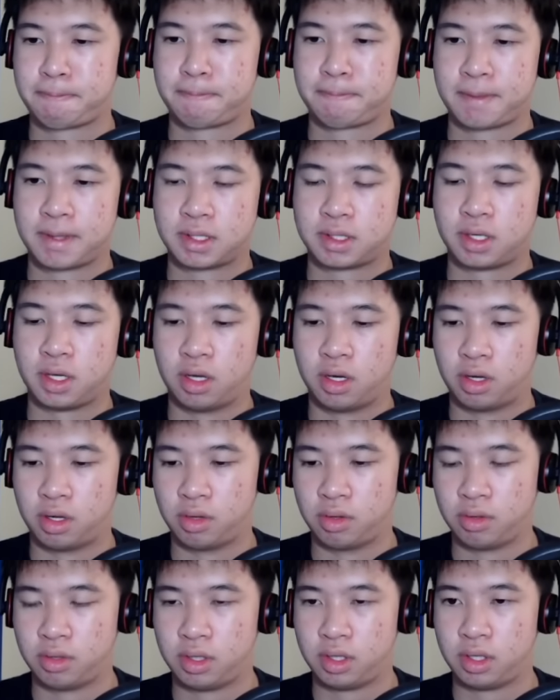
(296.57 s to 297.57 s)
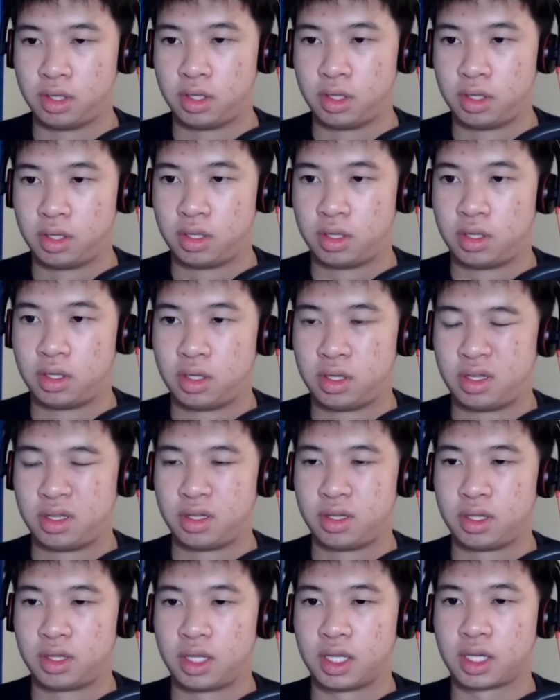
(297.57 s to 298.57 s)
So
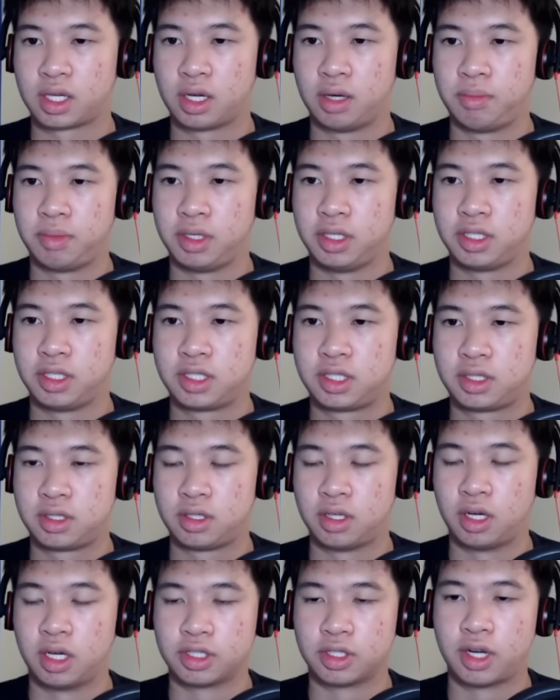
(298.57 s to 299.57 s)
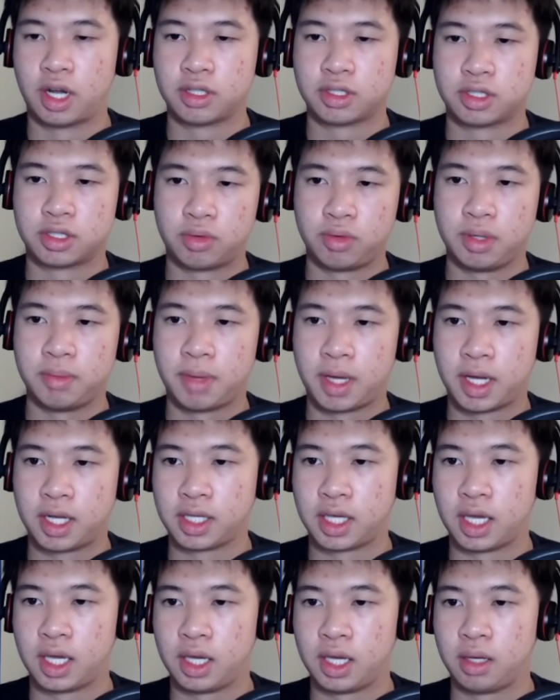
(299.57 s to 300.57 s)
I think I'll be So now it's a 3-man
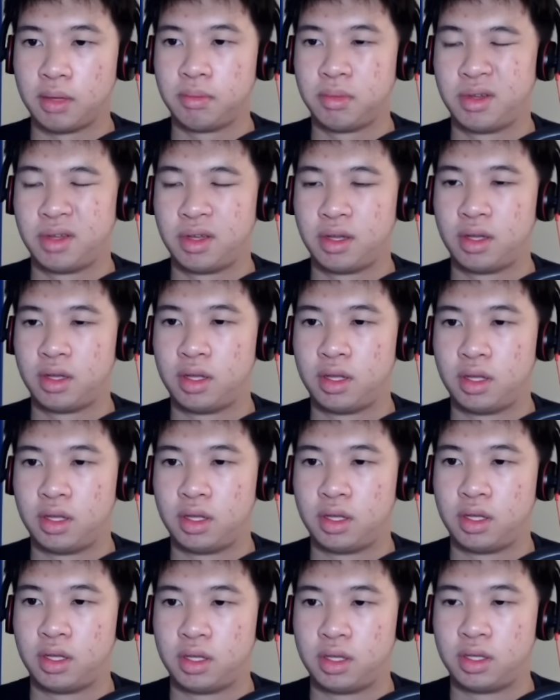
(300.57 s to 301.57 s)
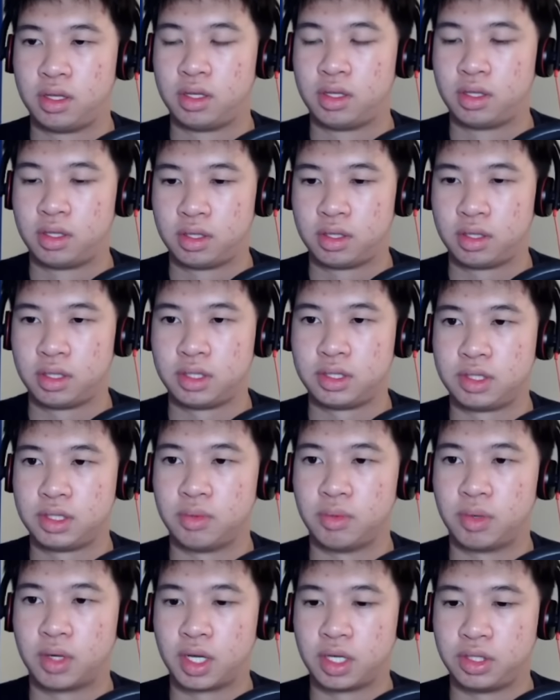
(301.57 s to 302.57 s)
game. Let's
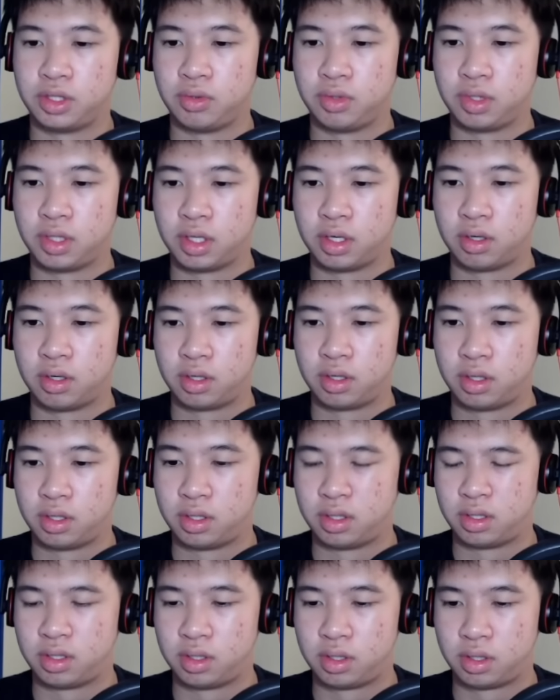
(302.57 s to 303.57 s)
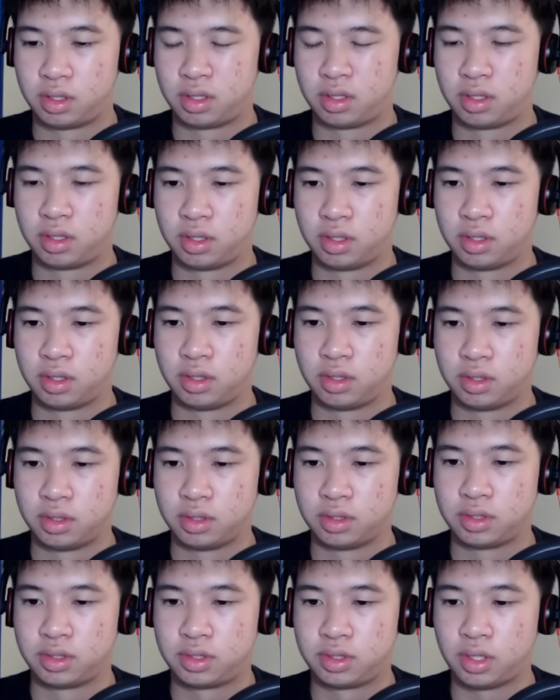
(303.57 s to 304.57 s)
what I do here.
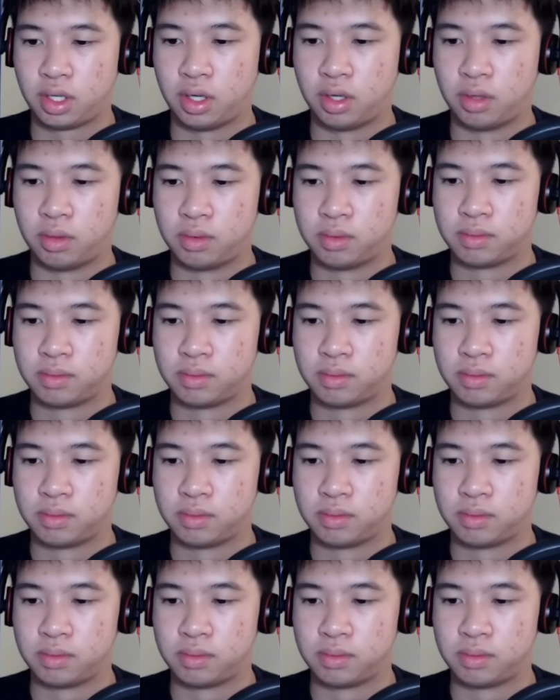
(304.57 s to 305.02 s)
So